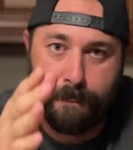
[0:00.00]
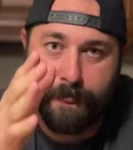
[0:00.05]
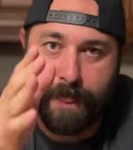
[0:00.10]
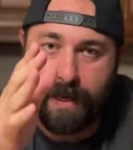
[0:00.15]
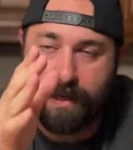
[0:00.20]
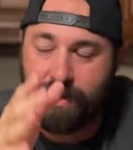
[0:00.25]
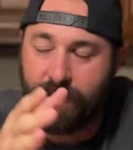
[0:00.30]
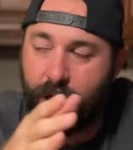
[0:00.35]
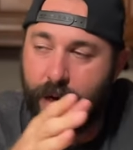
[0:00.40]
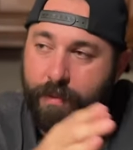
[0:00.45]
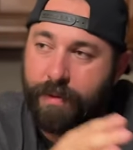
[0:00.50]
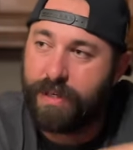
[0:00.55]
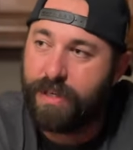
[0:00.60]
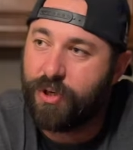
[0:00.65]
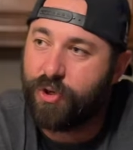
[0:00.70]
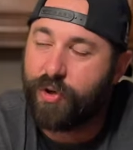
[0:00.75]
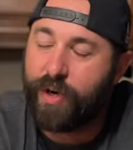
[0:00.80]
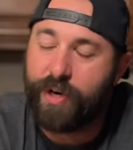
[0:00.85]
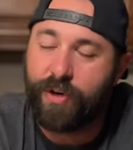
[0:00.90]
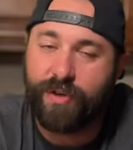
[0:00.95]
The zombies
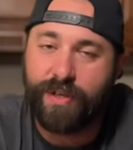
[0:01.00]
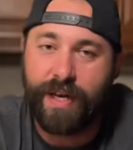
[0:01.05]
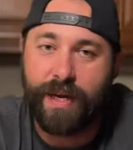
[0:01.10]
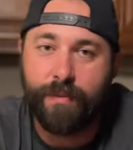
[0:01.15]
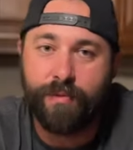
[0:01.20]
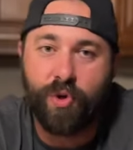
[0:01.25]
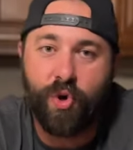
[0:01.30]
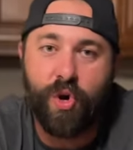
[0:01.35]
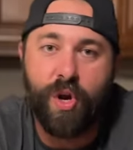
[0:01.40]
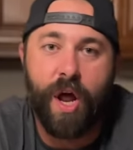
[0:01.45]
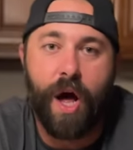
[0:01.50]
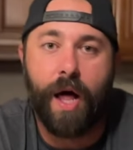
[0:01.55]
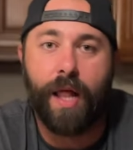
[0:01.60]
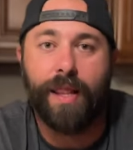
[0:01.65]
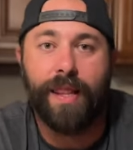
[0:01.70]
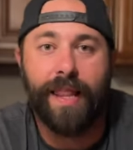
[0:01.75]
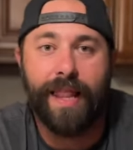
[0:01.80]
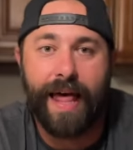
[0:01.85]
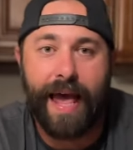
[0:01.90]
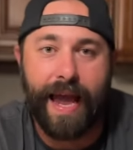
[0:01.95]
at Trader Sam's are
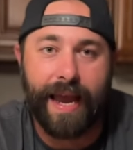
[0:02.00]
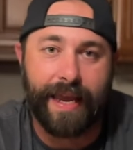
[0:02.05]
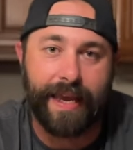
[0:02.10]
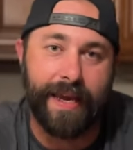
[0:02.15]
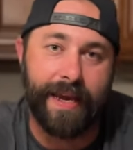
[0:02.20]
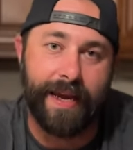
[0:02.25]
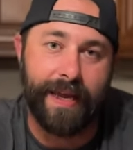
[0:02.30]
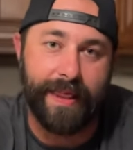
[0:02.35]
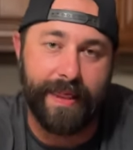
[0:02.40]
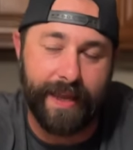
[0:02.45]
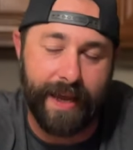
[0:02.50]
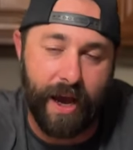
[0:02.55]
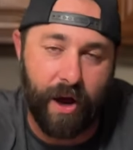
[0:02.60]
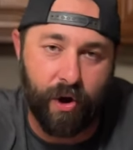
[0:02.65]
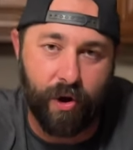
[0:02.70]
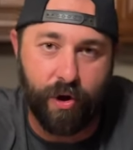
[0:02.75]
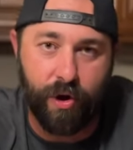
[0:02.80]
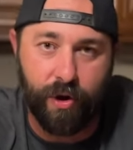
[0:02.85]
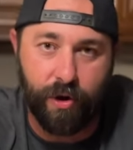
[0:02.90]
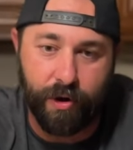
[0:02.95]
not lacking in the
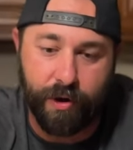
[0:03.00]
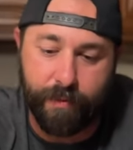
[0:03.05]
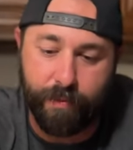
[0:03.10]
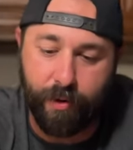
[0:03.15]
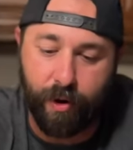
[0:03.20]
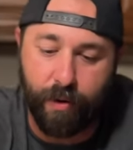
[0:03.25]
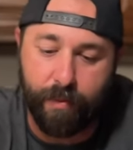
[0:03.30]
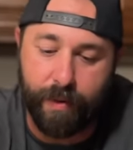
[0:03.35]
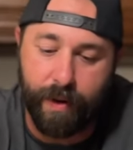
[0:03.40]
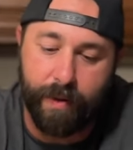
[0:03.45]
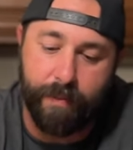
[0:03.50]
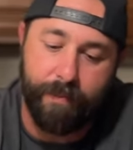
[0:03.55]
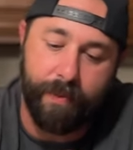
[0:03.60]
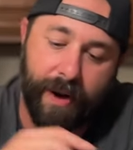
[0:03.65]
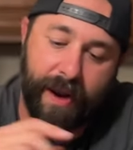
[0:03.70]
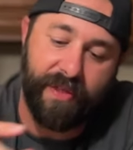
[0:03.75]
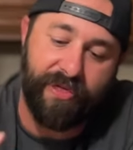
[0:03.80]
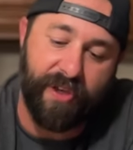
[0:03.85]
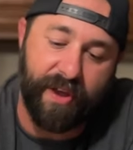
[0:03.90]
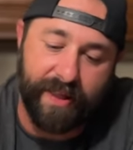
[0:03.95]
alcohol department, but
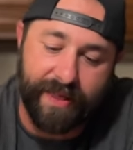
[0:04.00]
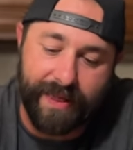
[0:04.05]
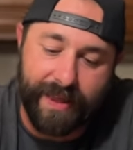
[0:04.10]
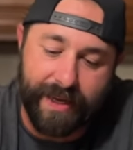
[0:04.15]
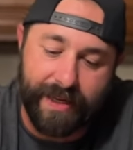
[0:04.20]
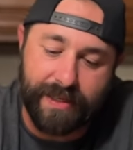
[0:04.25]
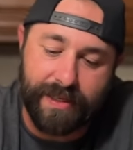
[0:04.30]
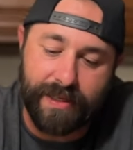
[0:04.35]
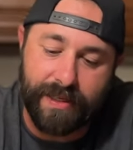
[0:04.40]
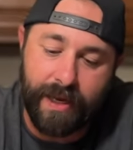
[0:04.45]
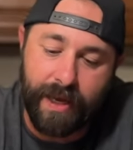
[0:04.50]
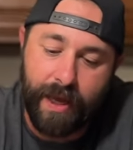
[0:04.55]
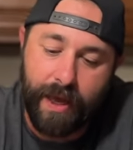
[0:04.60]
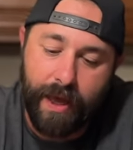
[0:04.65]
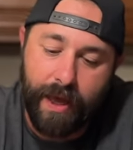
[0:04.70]
I think this